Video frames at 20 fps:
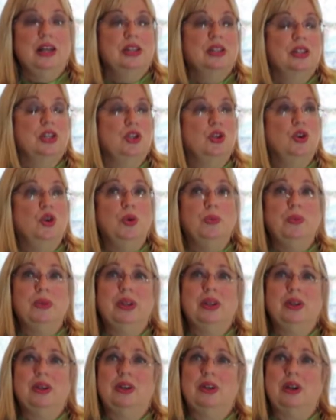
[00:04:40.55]
So
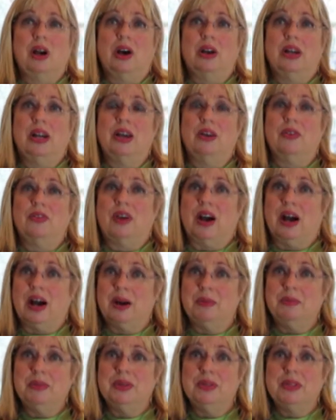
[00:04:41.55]
normally I'd have
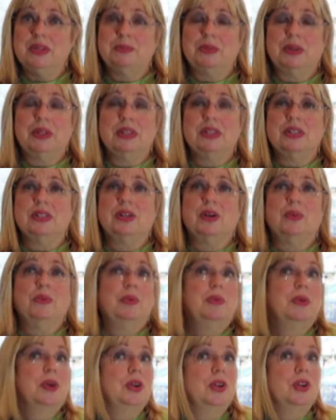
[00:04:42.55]
almonds, but this time
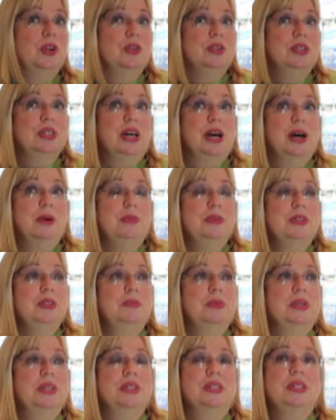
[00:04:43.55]
I'm not going to use almonds
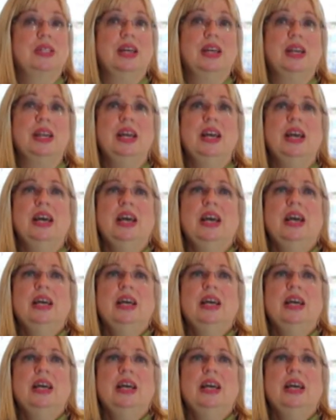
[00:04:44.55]
because they